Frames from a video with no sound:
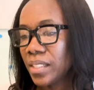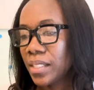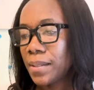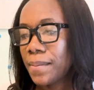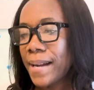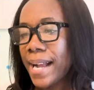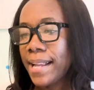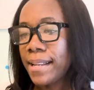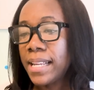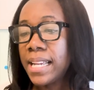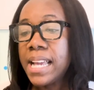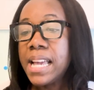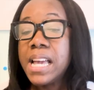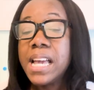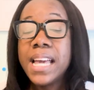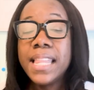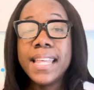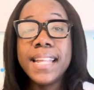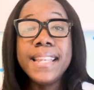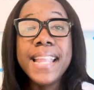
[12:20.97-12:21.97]
Right?
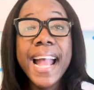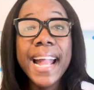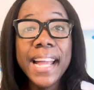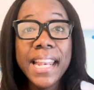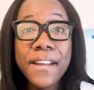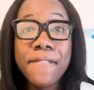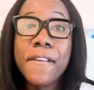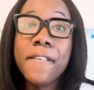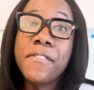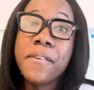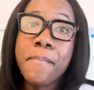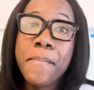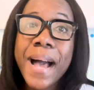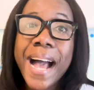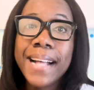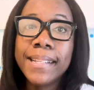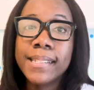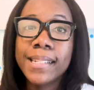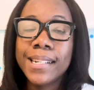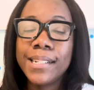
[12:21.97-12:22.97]
The negative of the
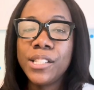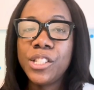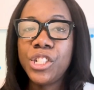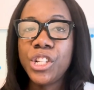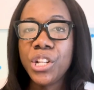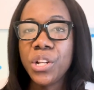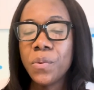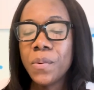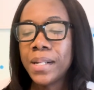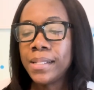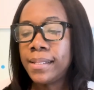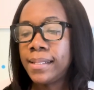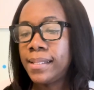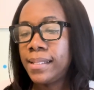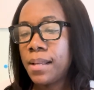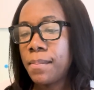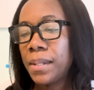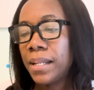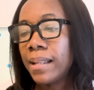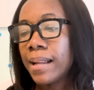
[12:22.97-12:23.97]
past continuous
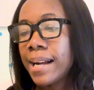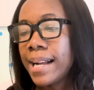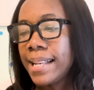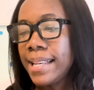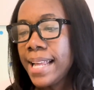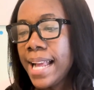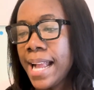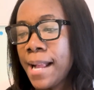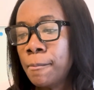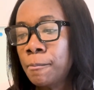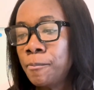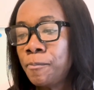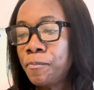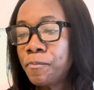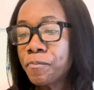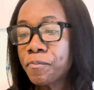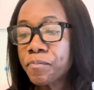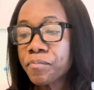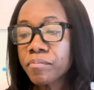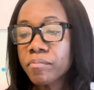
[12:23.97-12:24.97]
similarly
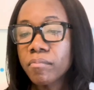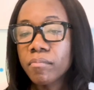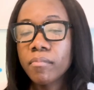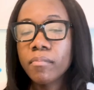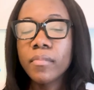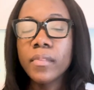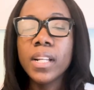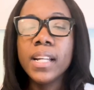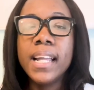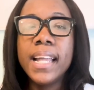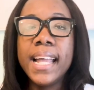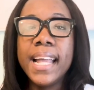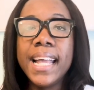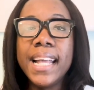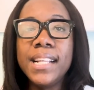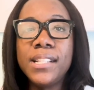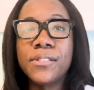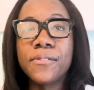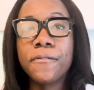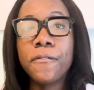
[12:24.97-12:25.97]

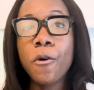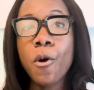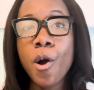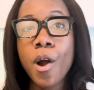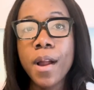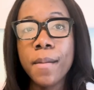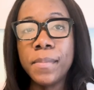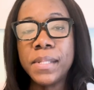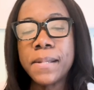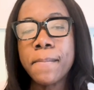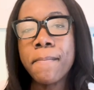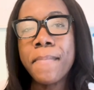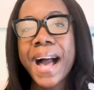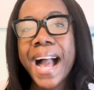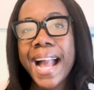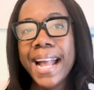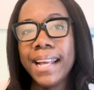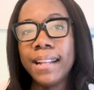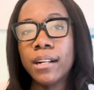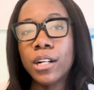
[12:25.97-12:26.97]
is formed
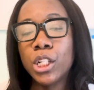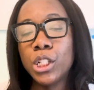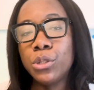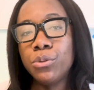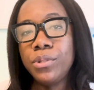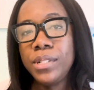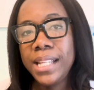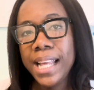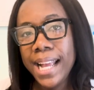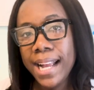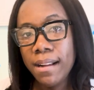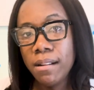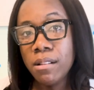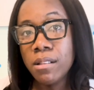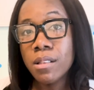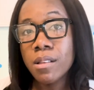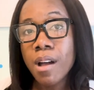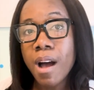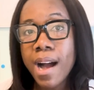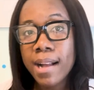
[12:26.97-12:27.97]
by
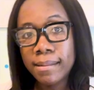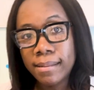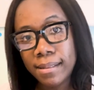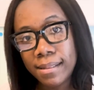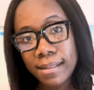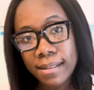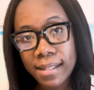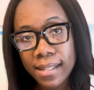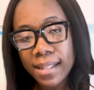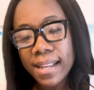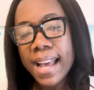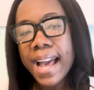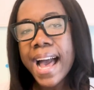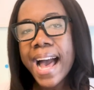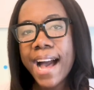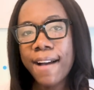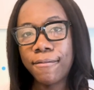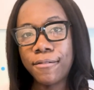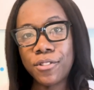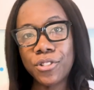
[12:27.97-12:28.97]
including not
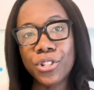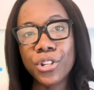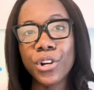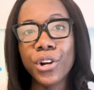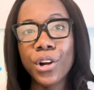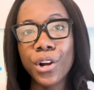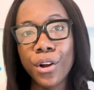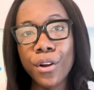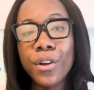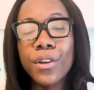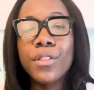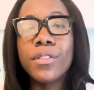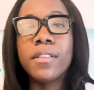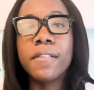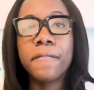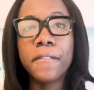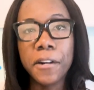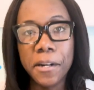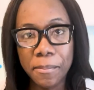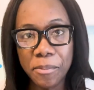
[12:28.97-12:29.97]
after the
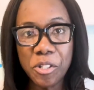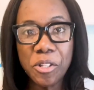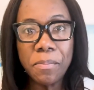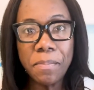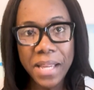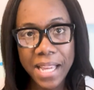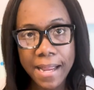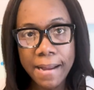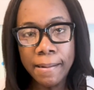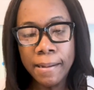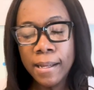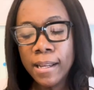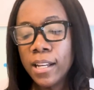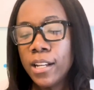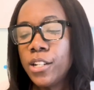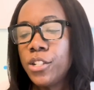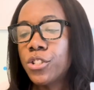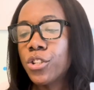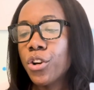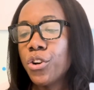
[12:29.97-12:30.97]
verb to be.
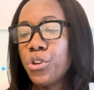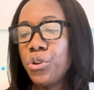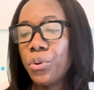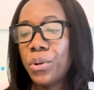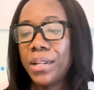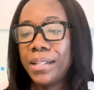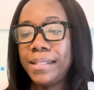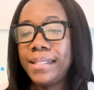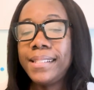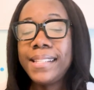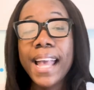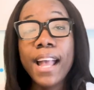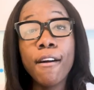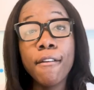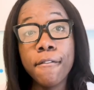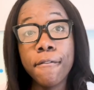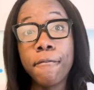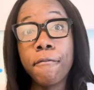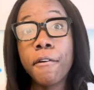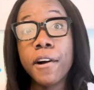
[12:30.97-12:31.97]
So you could say,
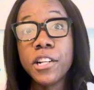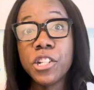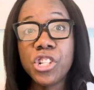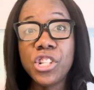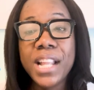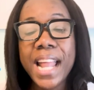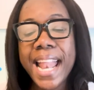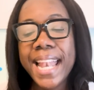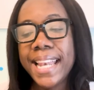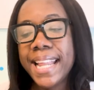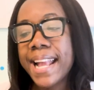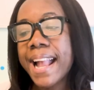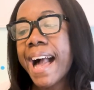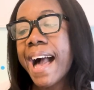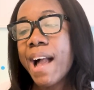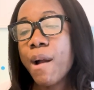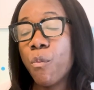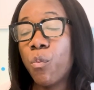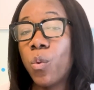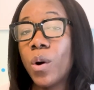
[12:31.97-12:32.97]
unfortunately,
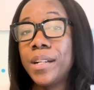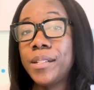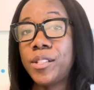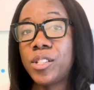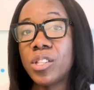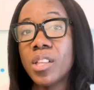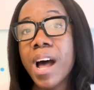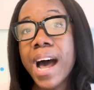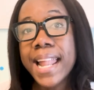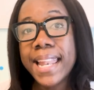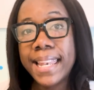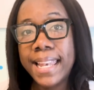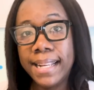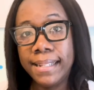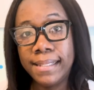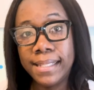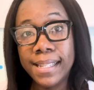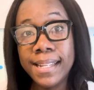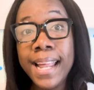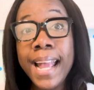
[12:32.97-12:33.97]
I was not
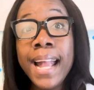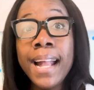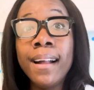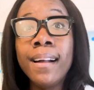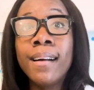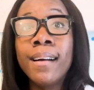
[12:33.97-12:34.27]
listening,